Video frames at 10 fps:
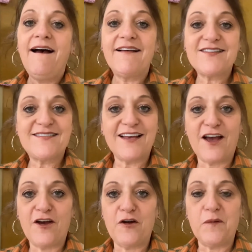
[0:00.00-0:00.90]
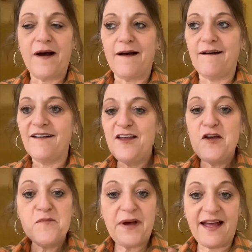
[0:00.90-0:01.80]
So,
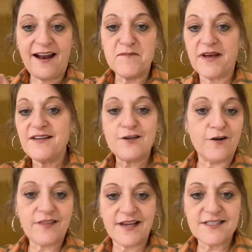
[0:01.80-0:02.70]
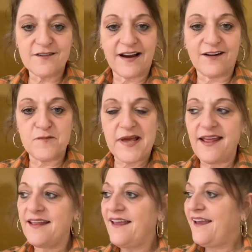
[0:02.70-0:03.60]
but I'm going to turn things around a minute